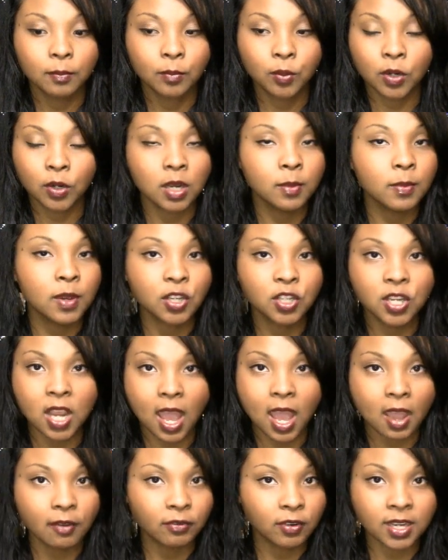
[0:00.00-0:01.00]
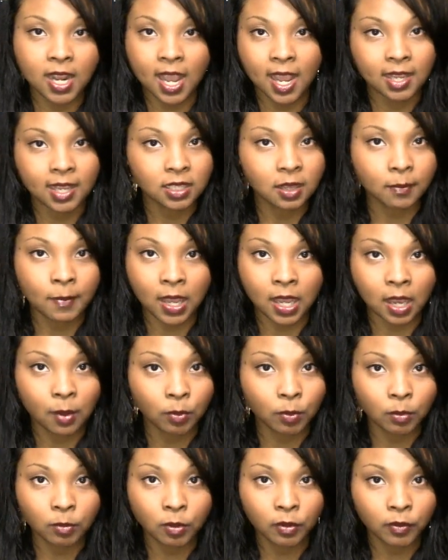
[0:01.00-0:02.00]
pretty much every day as a
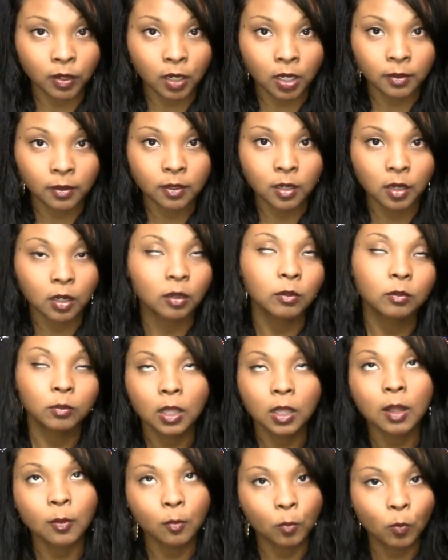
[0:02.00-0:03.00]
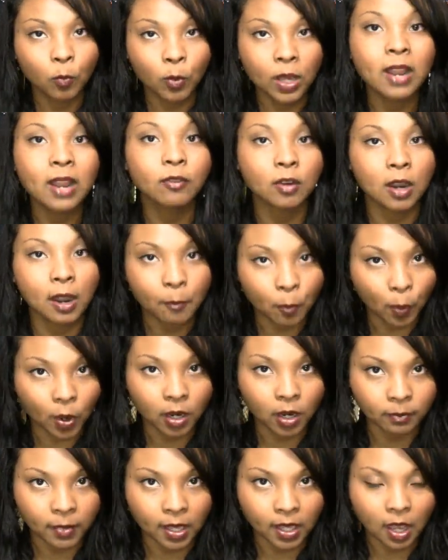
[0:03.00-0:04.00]
makeup remover, or well, whenever I'm
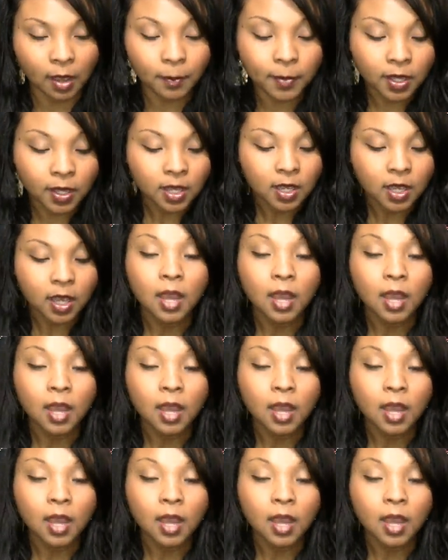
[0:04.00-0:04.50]
wearing makeup.